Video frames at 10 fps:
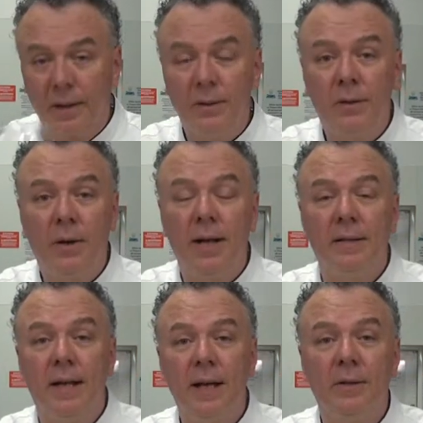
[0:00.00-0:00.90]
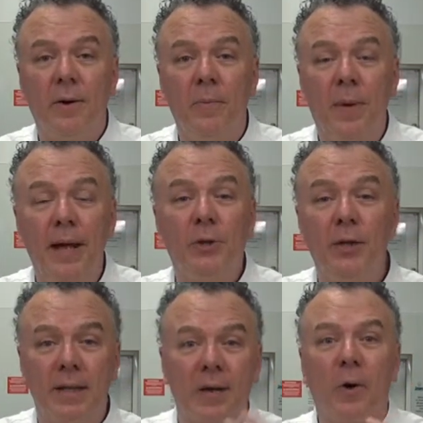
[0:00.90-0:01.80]
So it has a nice
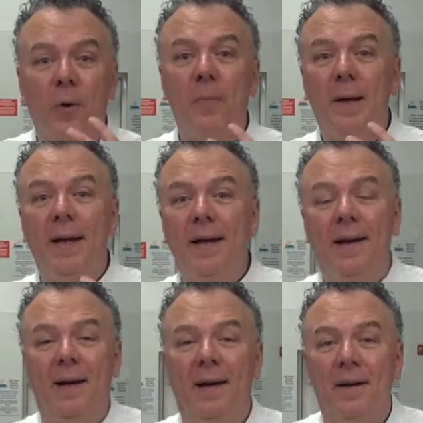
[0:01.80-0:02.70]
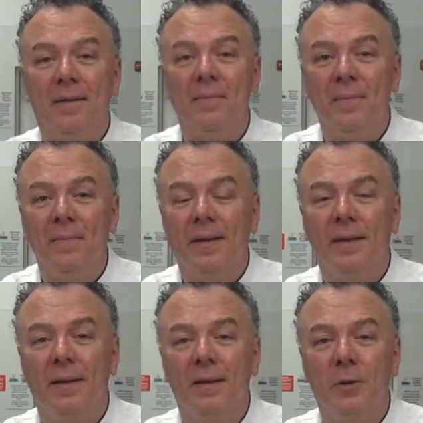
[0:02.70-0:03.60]
herbaceous, like herby, uh,
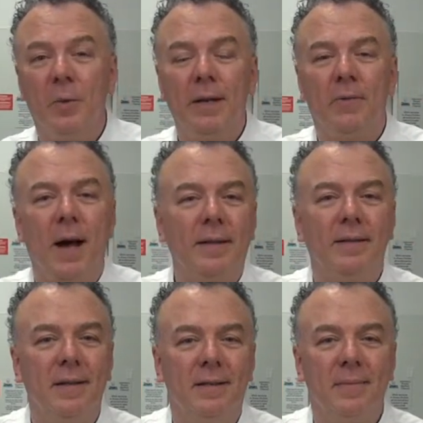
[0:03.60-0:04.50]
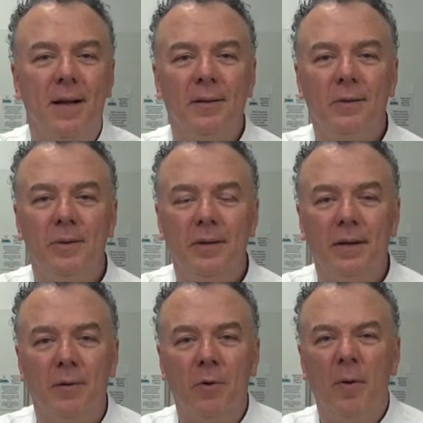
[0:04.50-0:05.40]
sweet grassy smell to it.
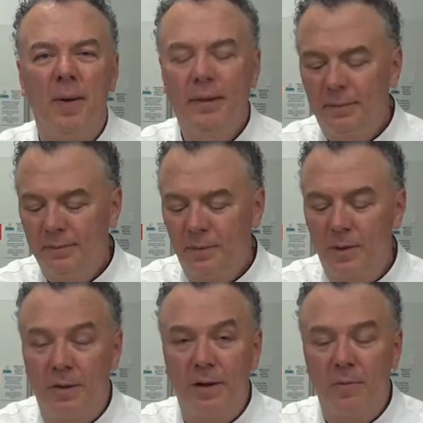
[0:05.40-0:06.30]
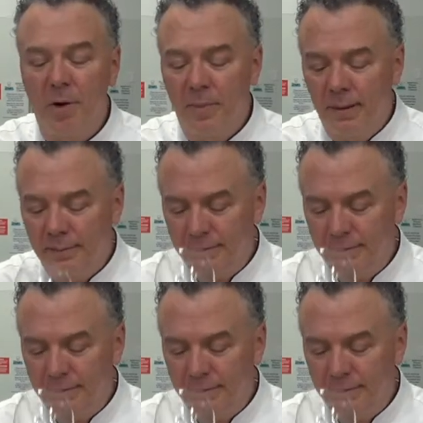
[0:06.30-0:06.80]
The aroma we call the aroma.